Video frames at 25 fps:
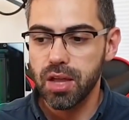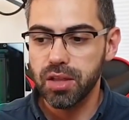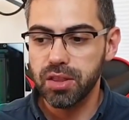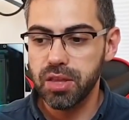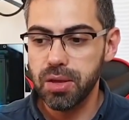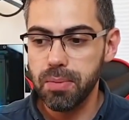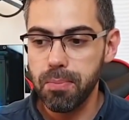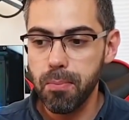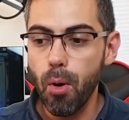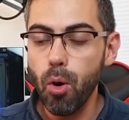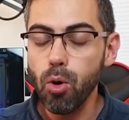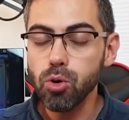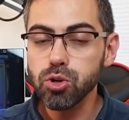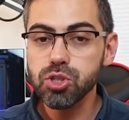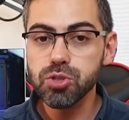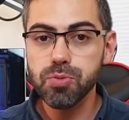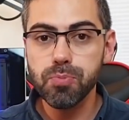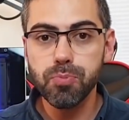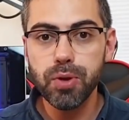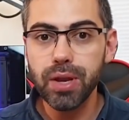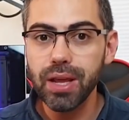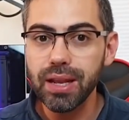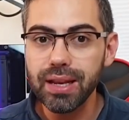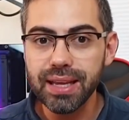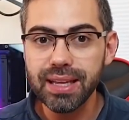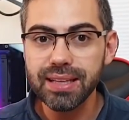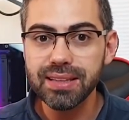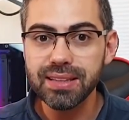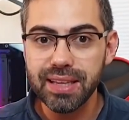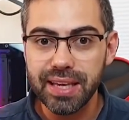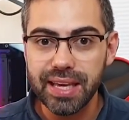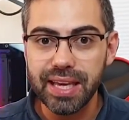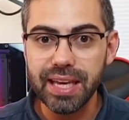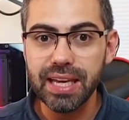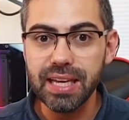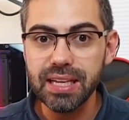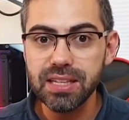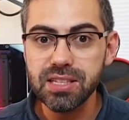The most brilliant
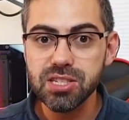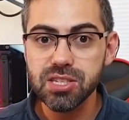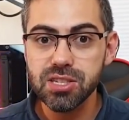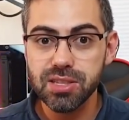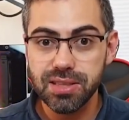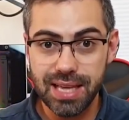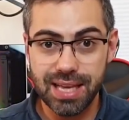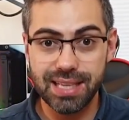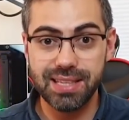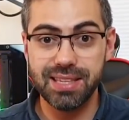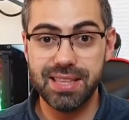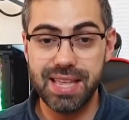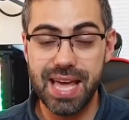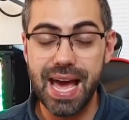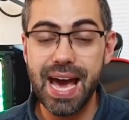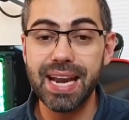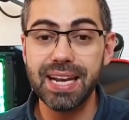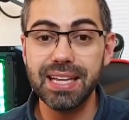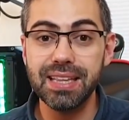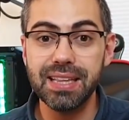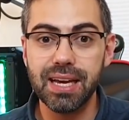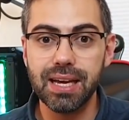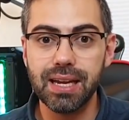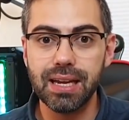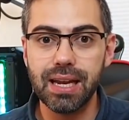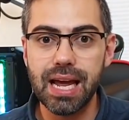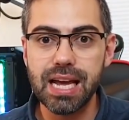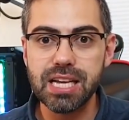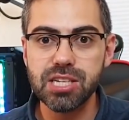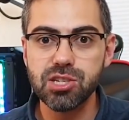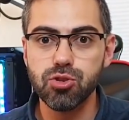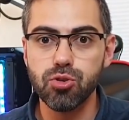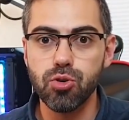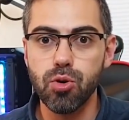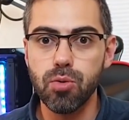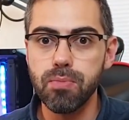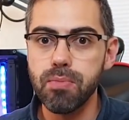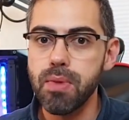kids that they are in the
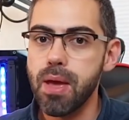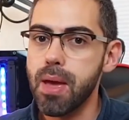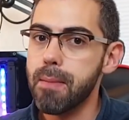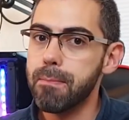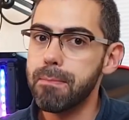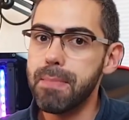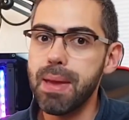classroom,